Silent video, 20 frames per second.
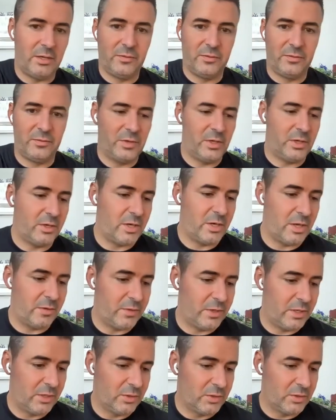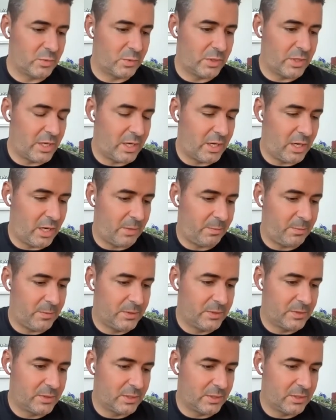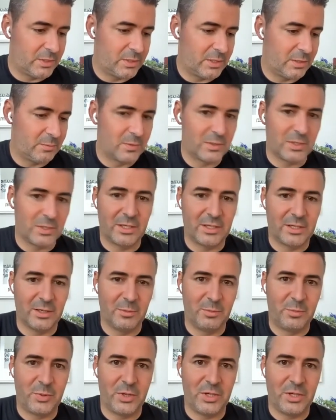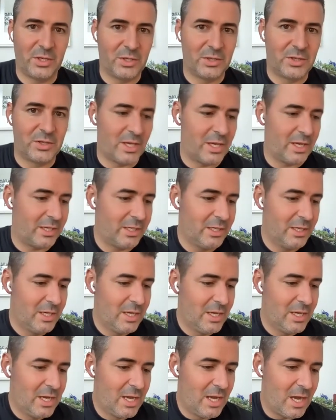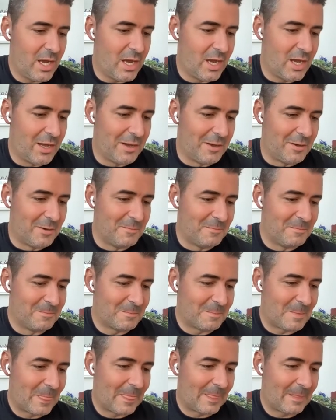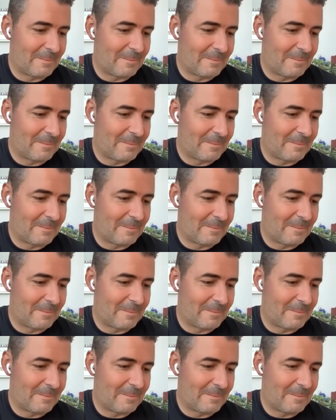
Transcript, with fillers: of internet videos where that happens, and it seems like a pretty good thing. Um,